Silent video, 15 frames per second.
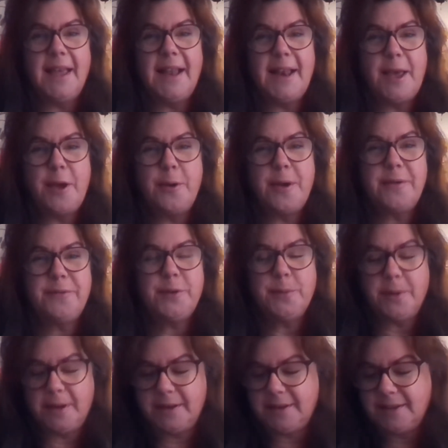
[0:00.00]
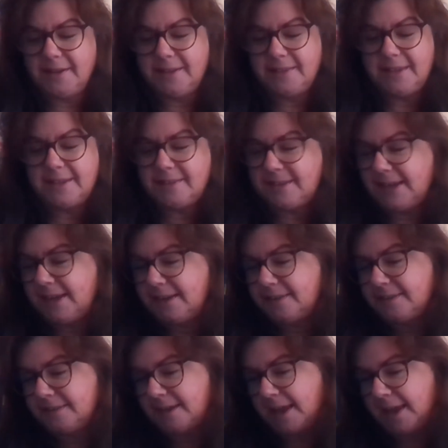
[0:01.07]
Hello everyone, this is
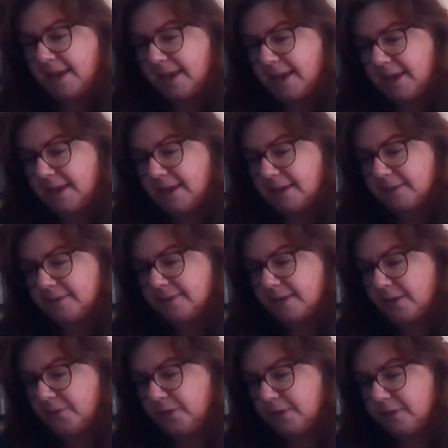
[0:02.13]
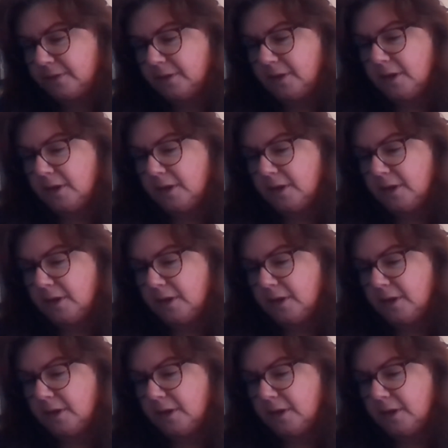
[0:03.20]
day 7